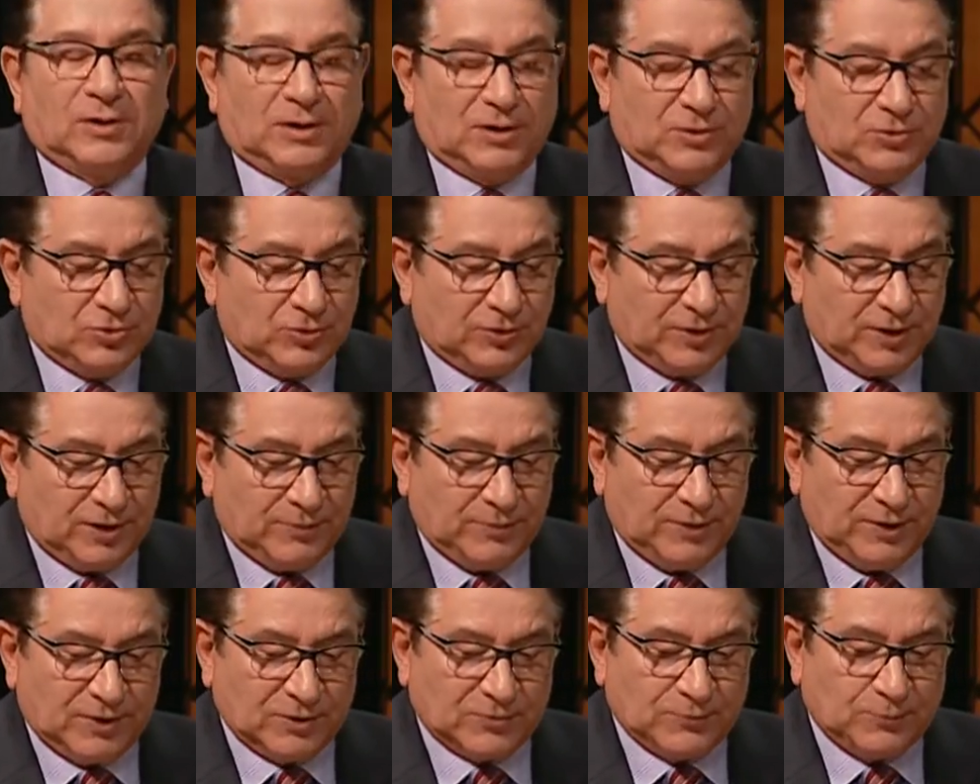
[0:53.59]
Joining
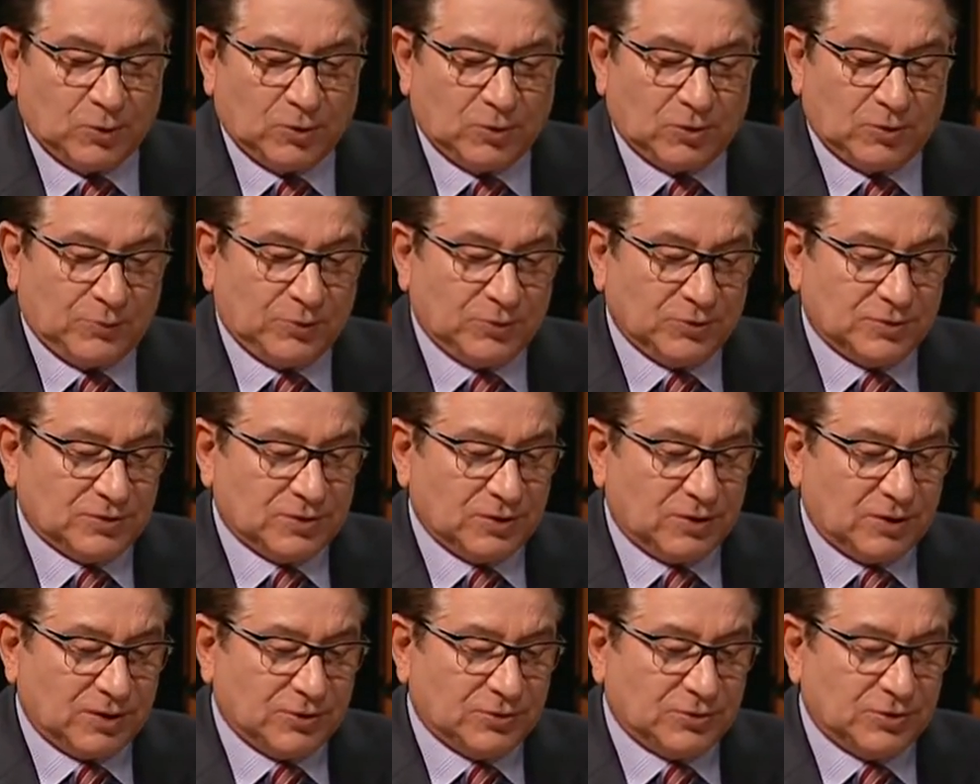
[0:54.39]
me is Paula
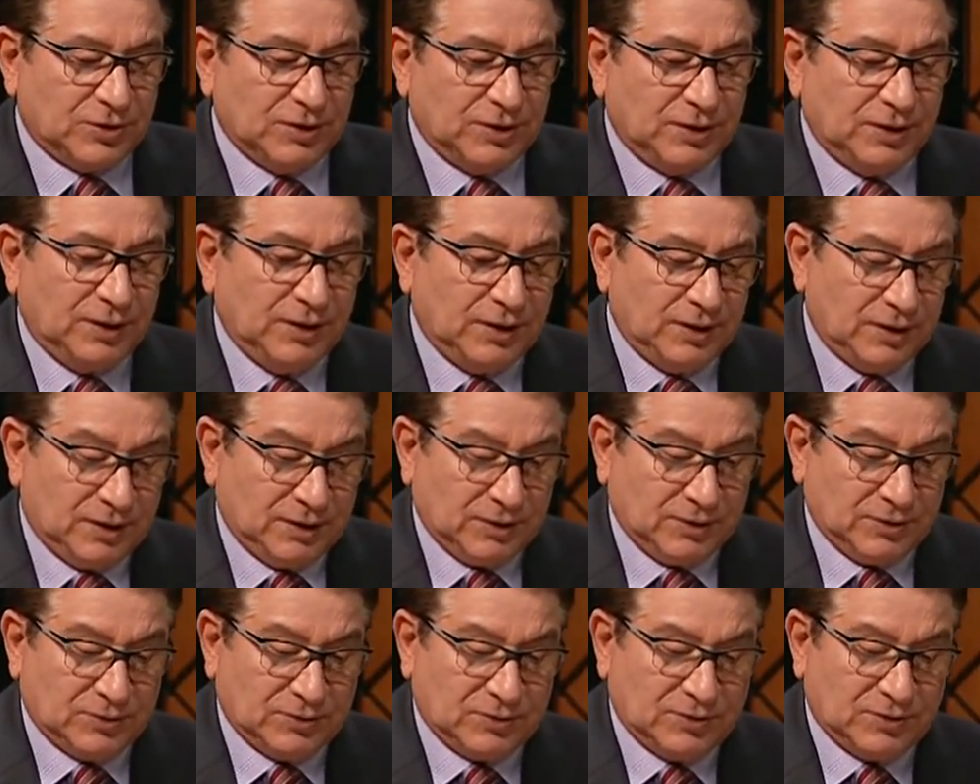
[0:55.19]
Bussard. She
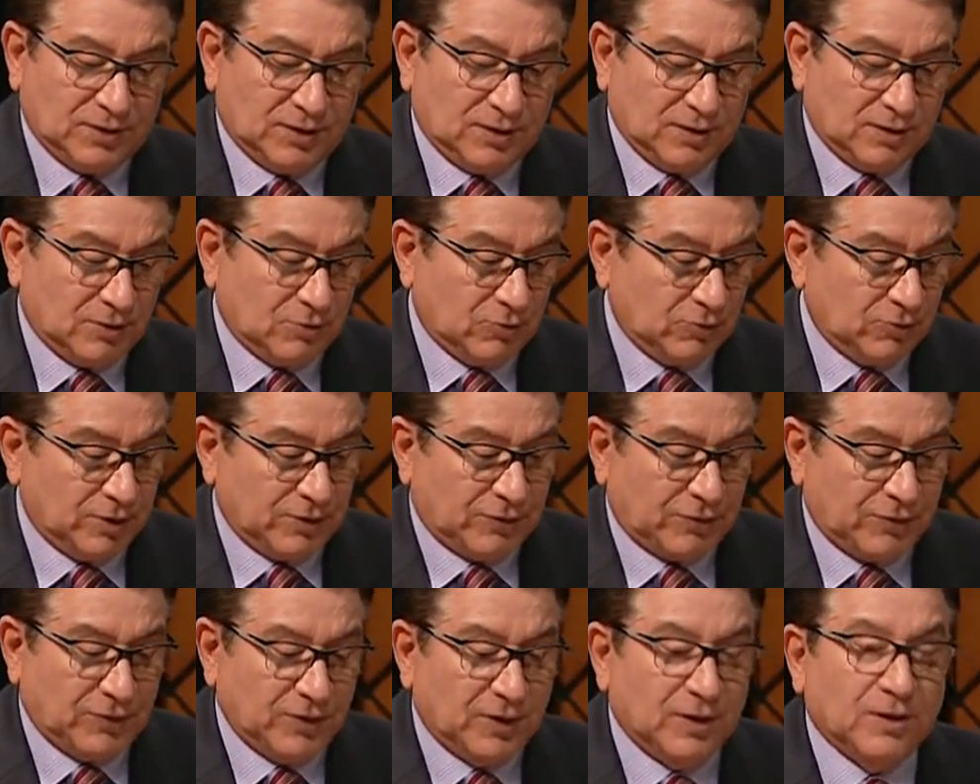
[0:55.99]
is
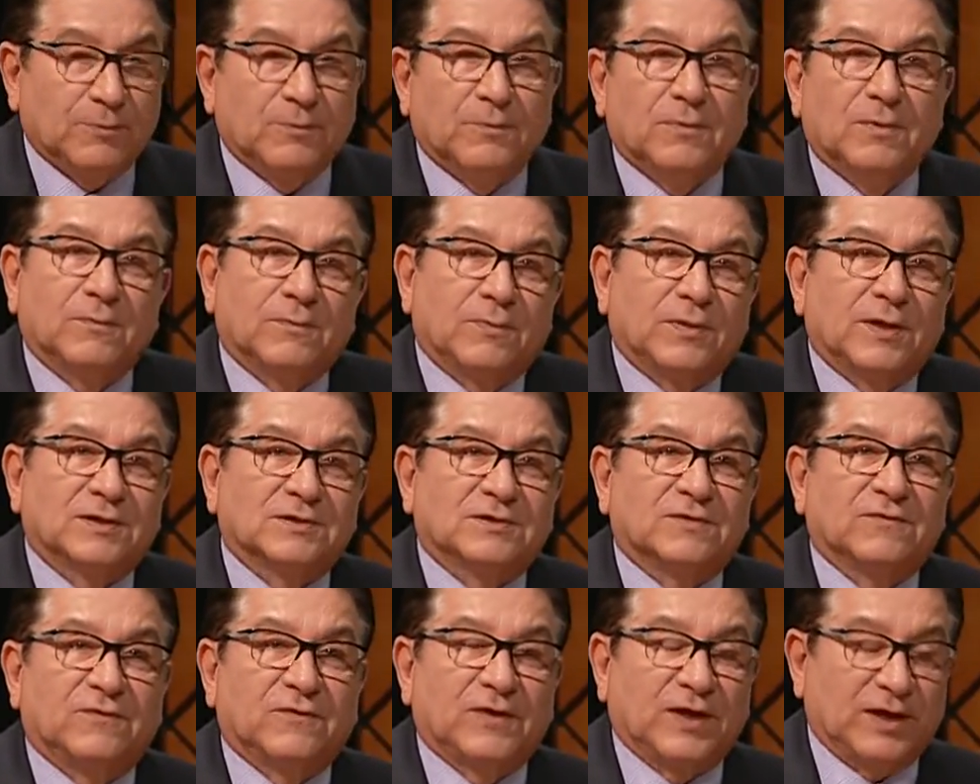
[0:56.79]
with the
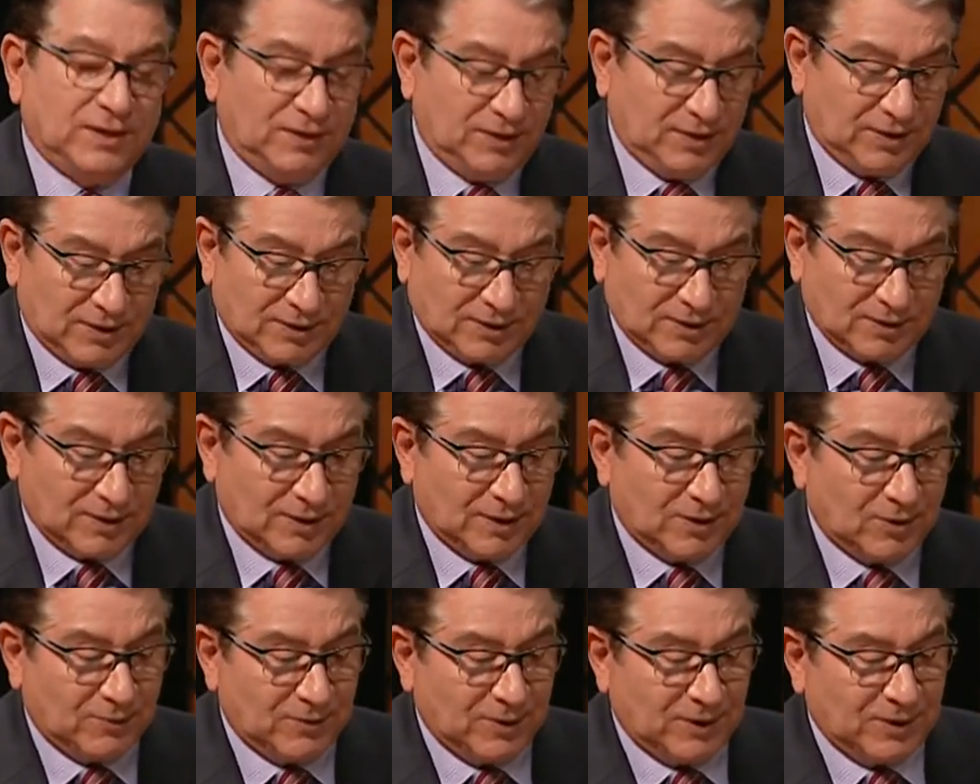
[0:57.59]
Pennsylvania,
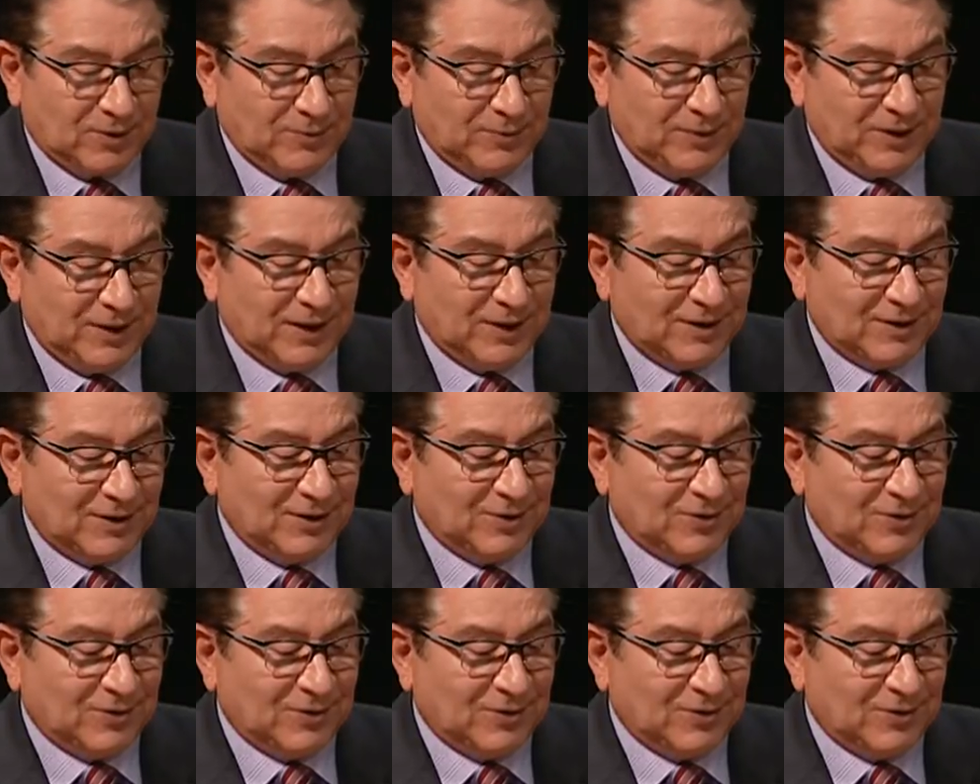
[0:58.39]
help me out here,